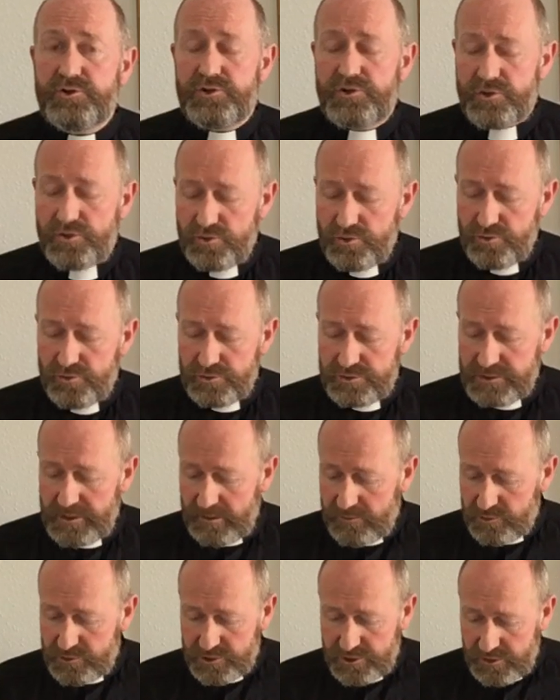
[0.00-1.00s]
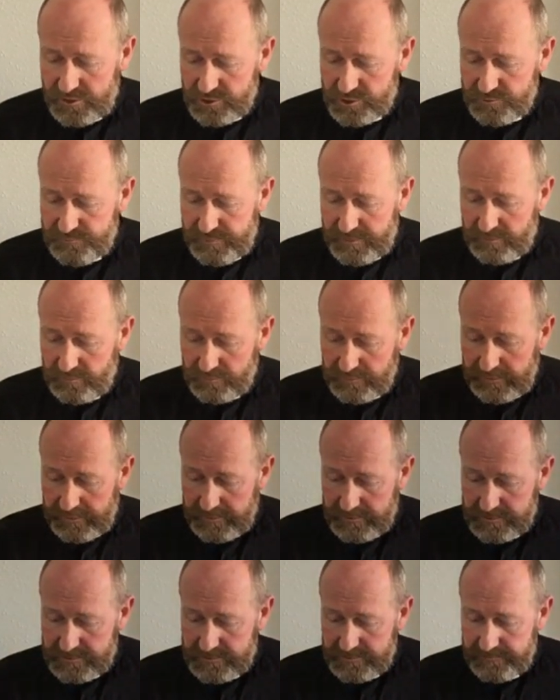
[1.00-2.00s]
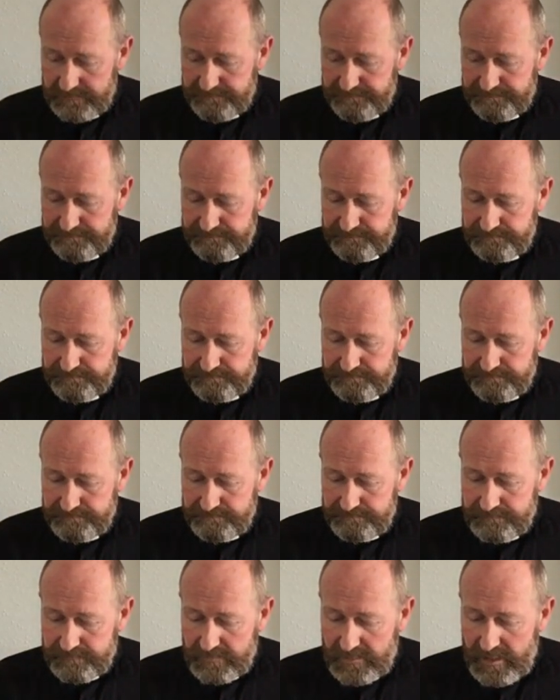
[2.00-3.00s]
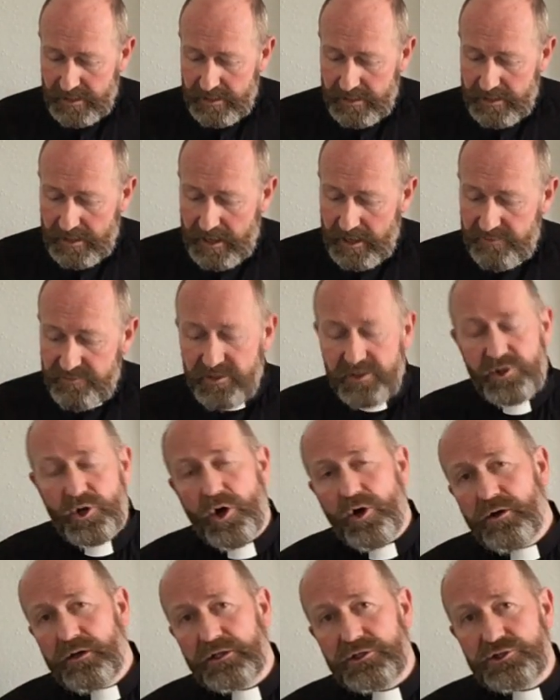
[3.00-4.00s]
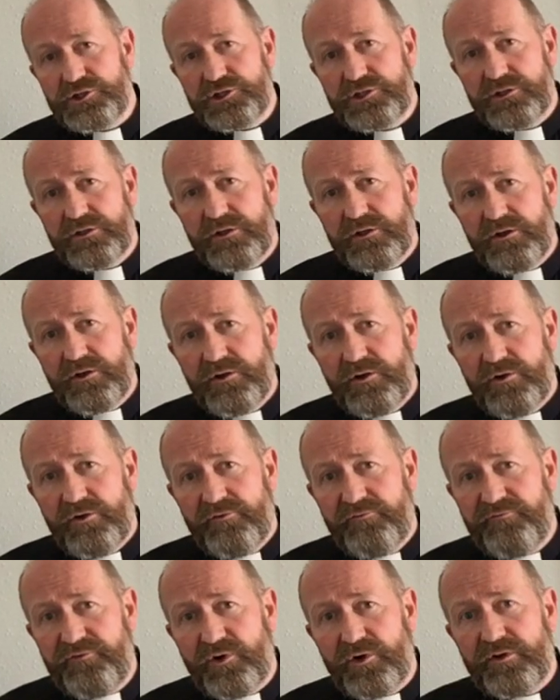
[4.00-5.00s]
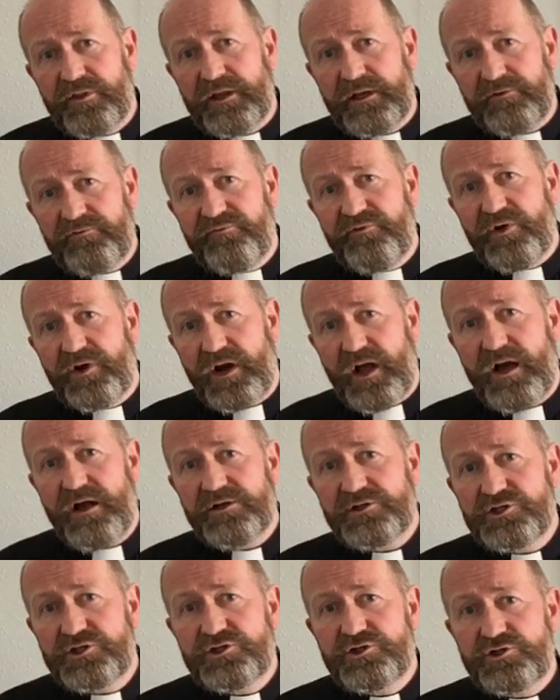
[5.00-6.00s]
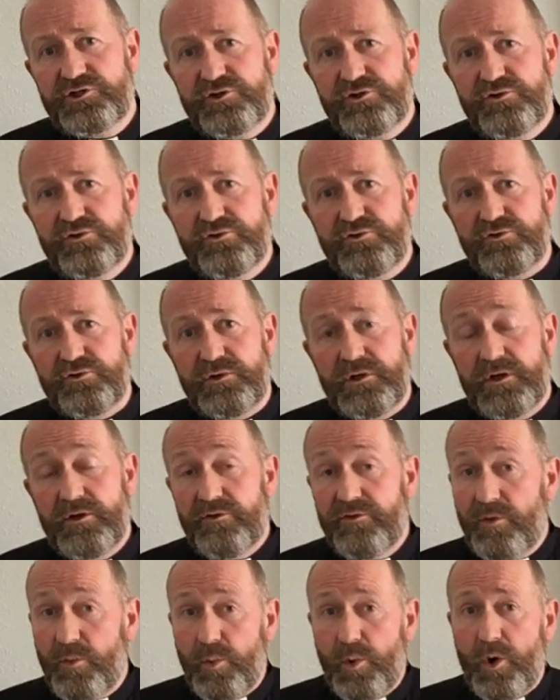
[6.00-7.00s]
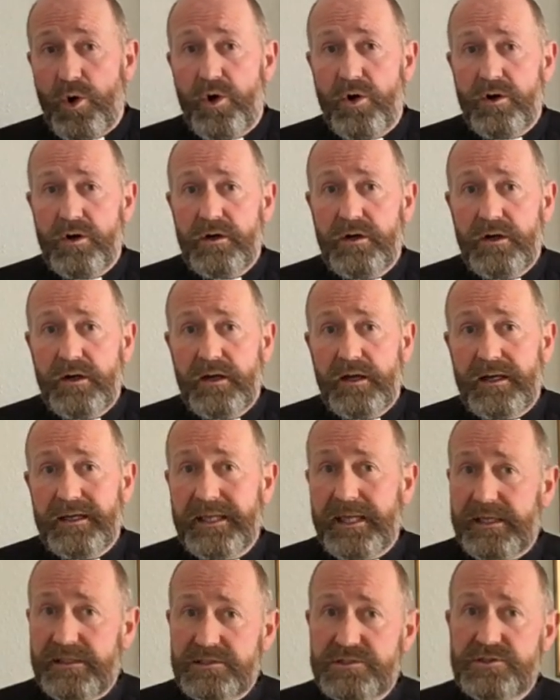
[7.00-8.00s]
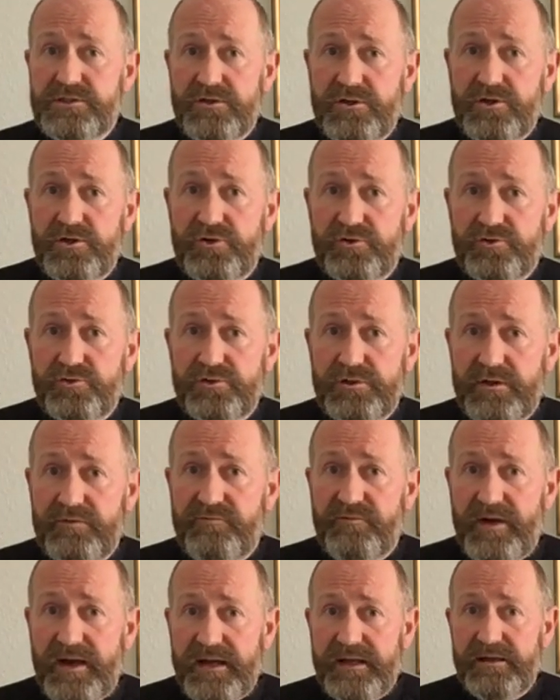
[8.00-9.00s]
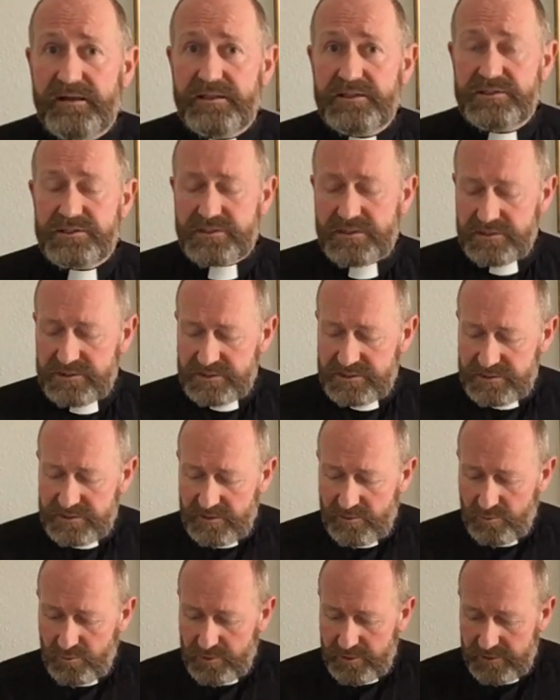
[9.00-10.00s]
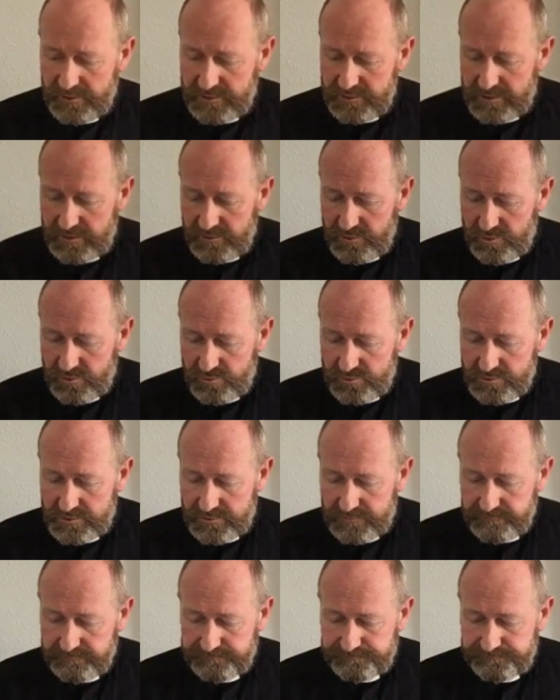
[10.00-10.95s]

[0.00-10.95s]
to use our church buildings. And the knowledge for us too, the war against coronavirus still continues.